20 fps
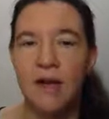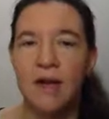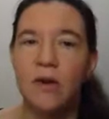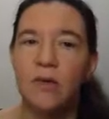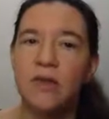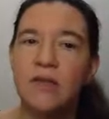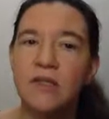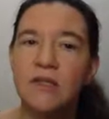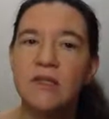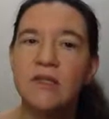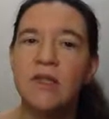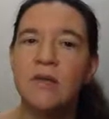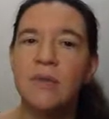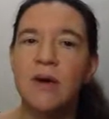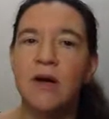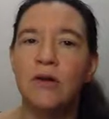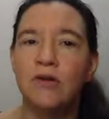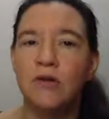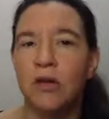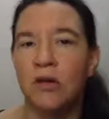Now, this is
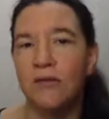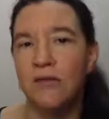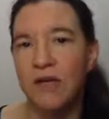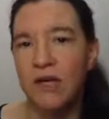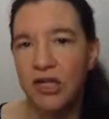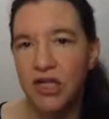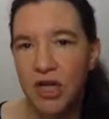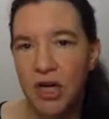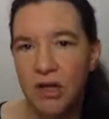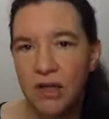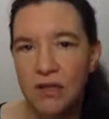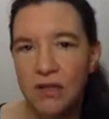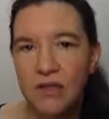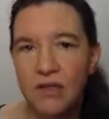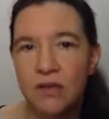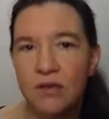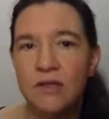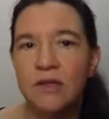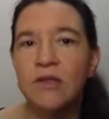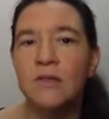about confidentiality,
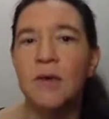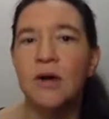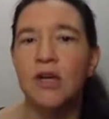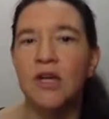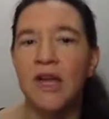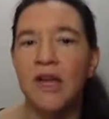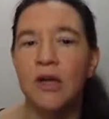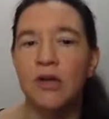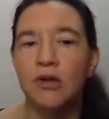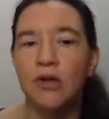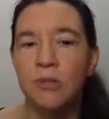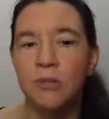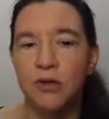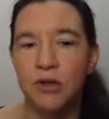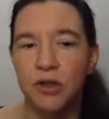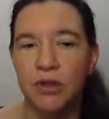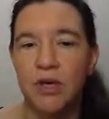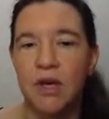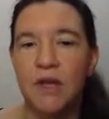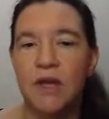so this is about
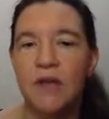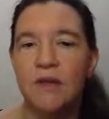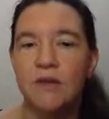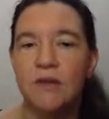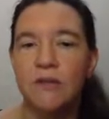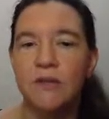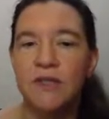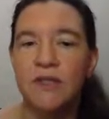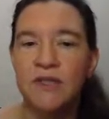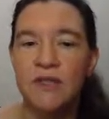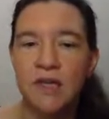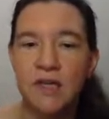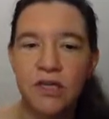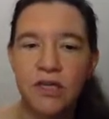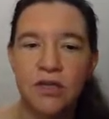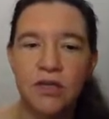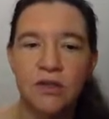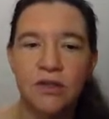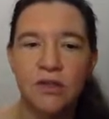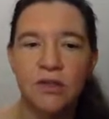encryption. So with
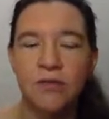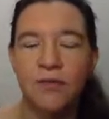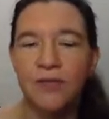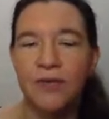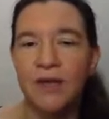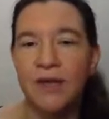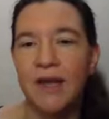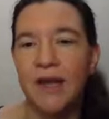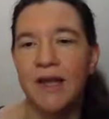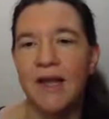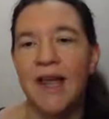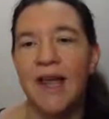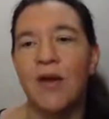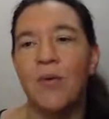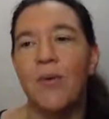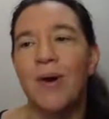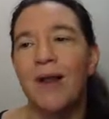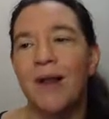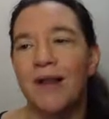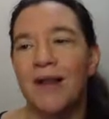signatures, you feel like, hey,
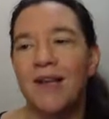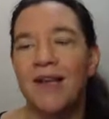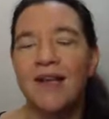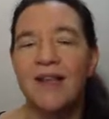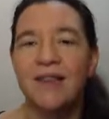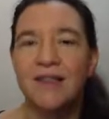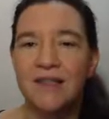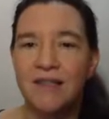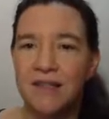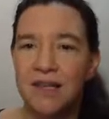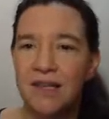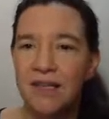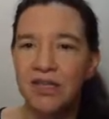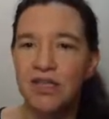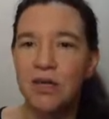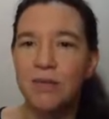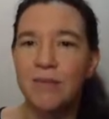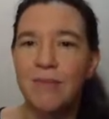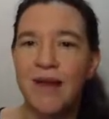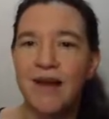well, the
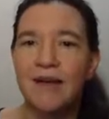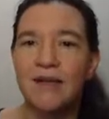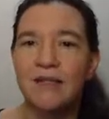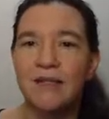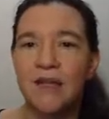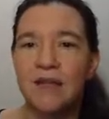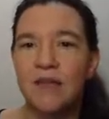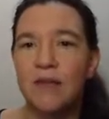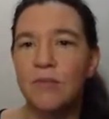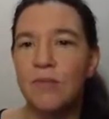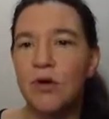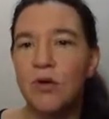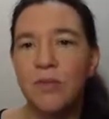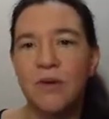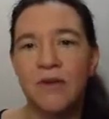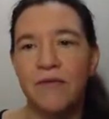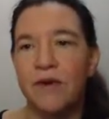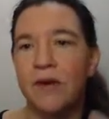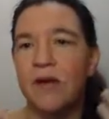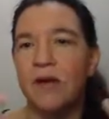signature matters at the
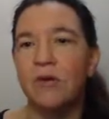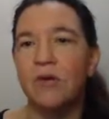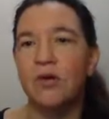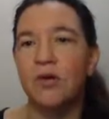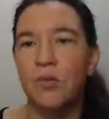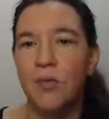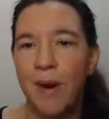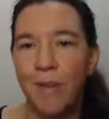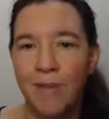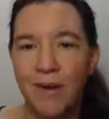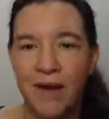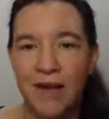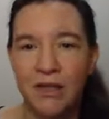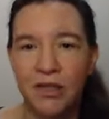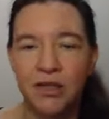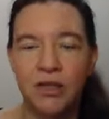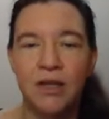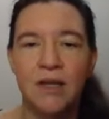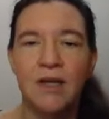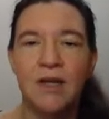moment. If you're going to a web
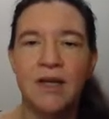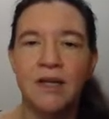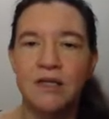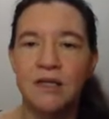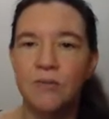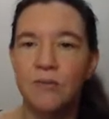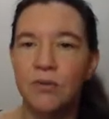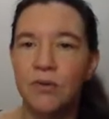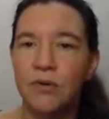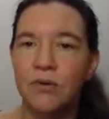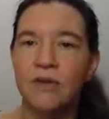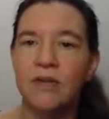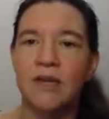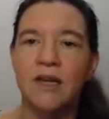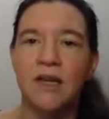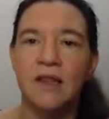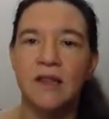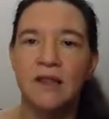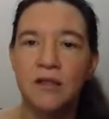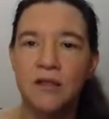page, it's important
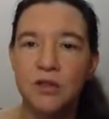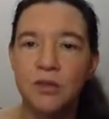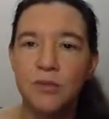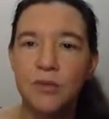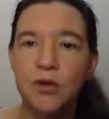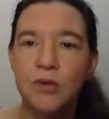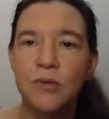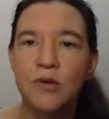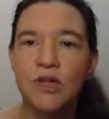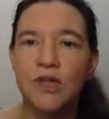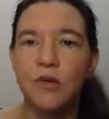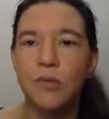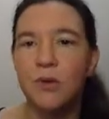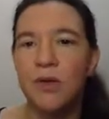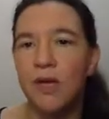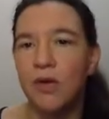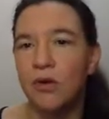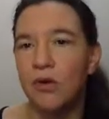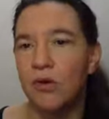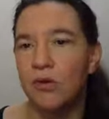that at this moment you're
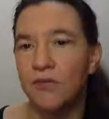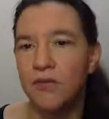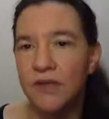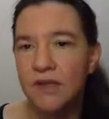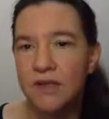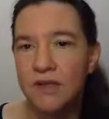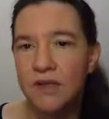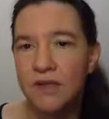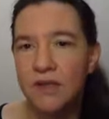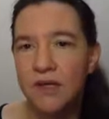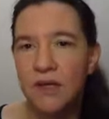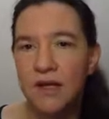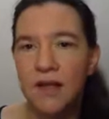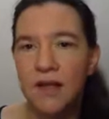being convinced